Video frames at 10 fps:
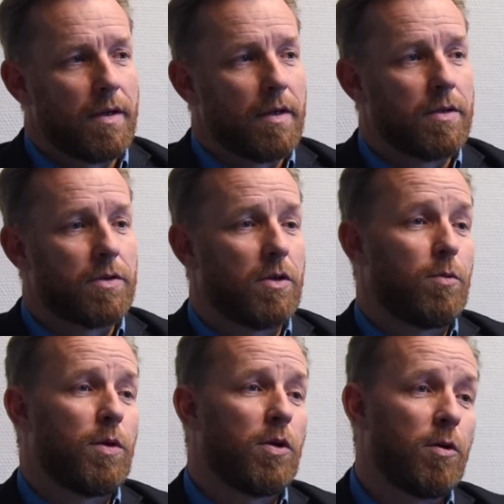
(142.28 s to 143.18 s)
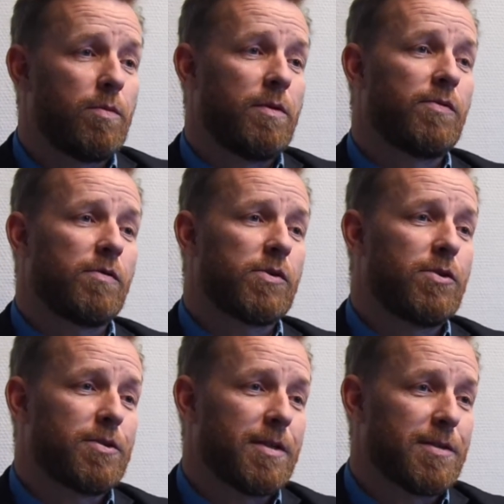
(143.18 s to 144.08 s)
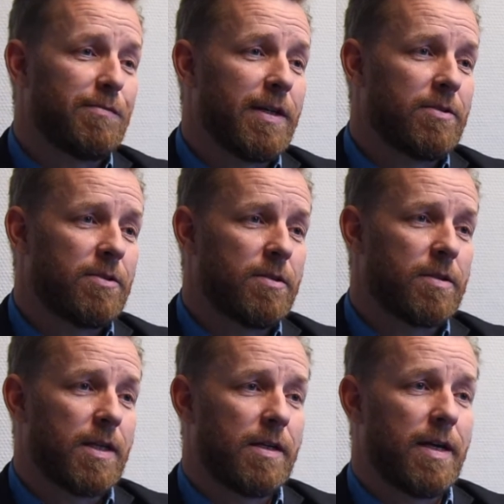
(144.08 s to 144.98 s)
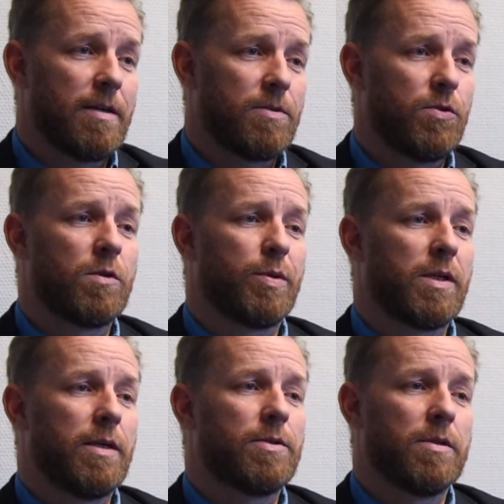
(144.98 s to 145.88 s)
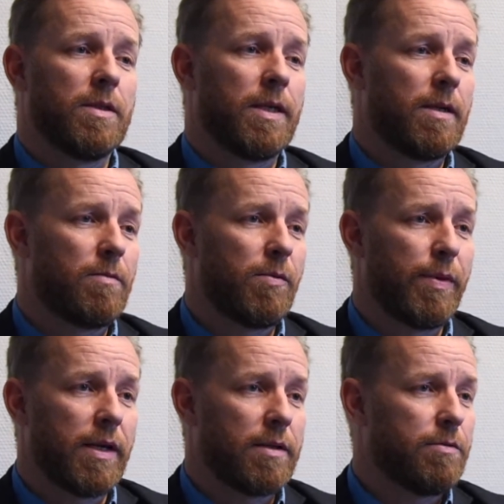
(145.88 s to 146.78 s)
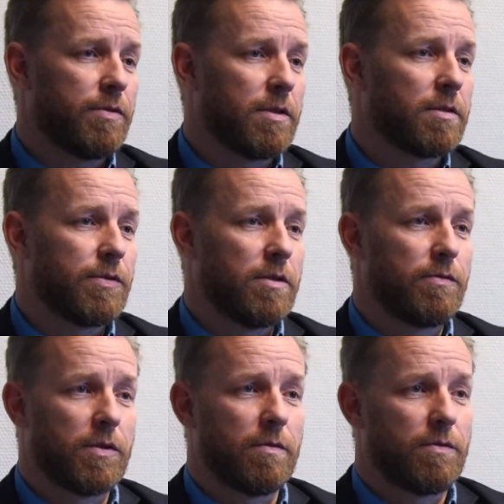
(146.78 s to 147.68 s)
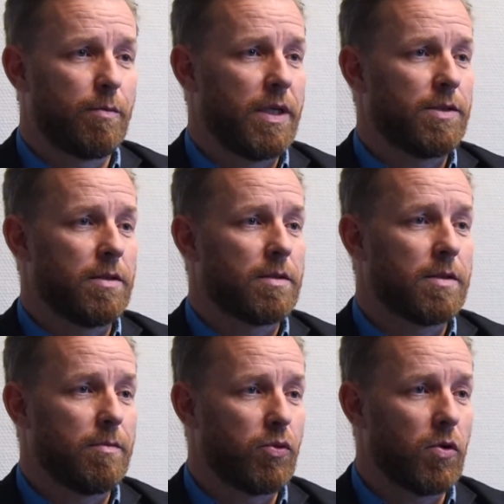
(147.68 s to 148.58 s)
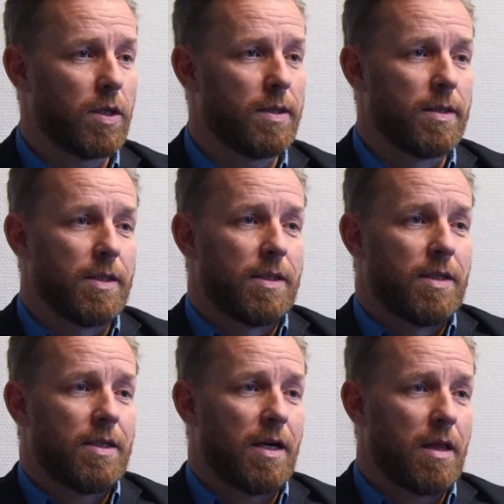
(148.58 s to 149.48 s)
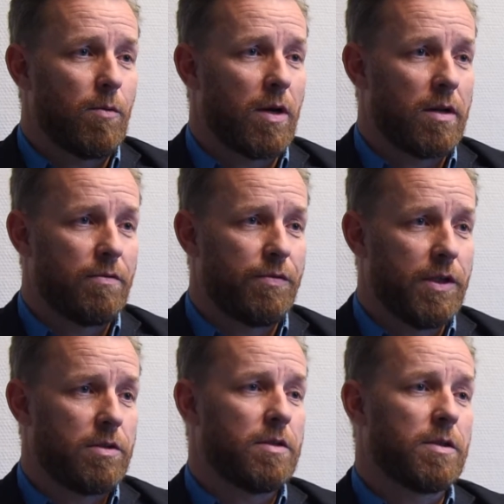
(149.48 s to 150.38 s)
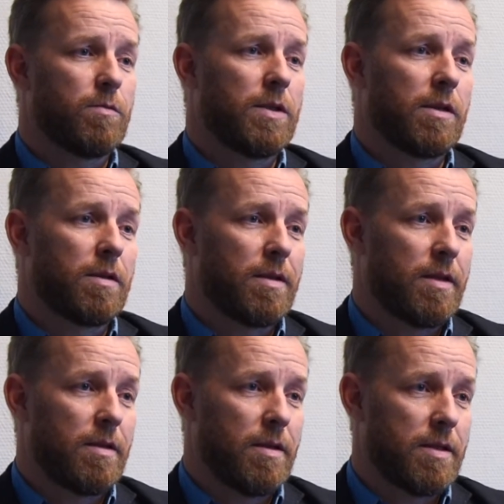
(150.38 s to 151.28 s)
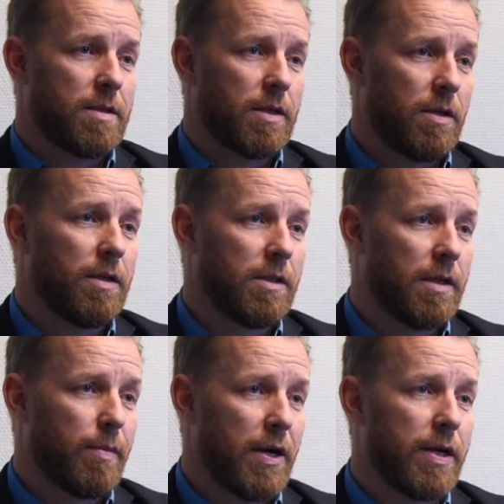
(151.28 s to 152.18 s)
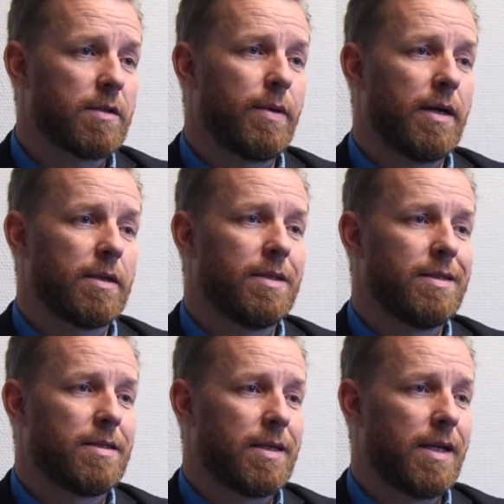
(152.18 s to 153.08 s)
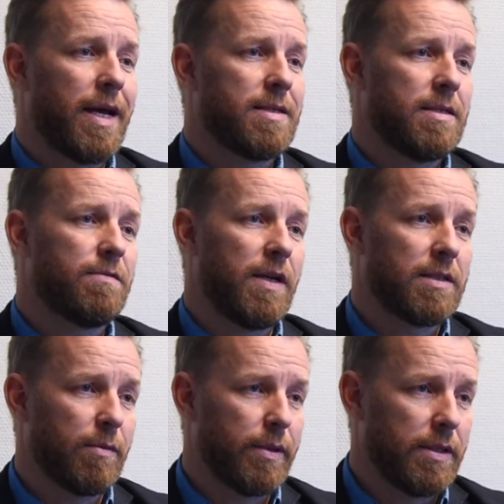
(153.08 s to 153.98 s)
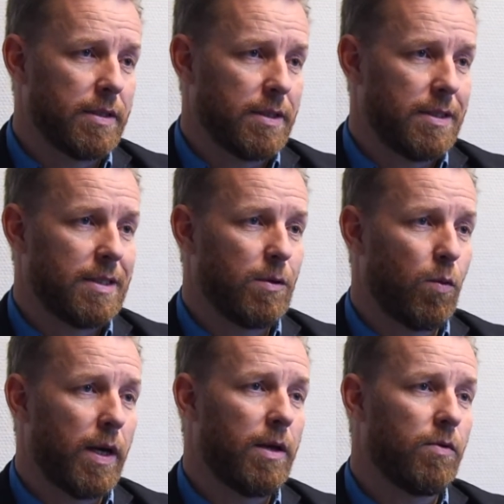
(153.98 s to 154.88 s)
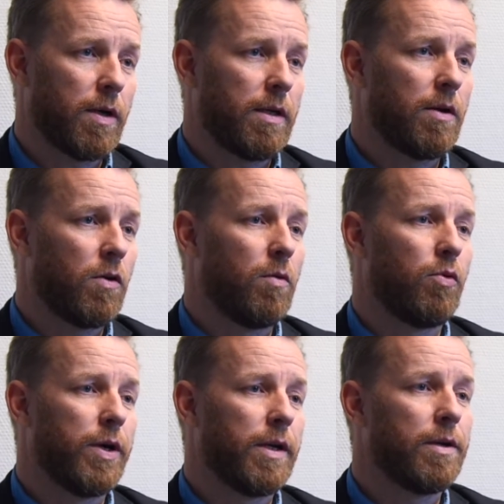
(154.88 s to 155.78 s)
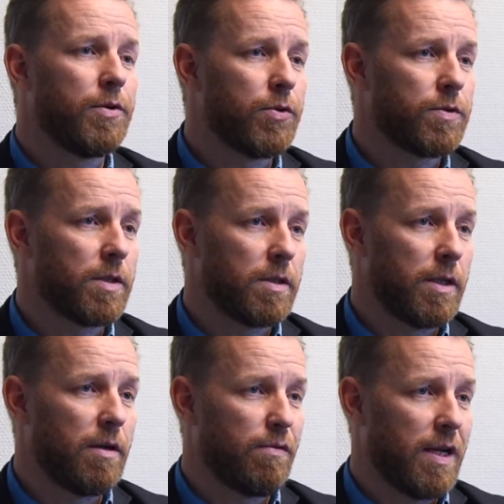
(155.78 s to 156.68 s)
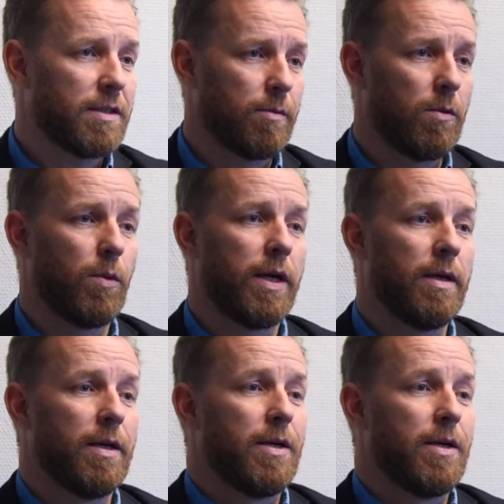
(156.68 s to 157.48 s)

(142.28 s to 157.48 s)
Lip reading: So we hope, of course, as inventors, that it has huge potential and it will make a difference for patients broadly. I think one of the features with this technology and the BioXmark is that it has this flexibility in the way you can incorporate and use it in a flexible way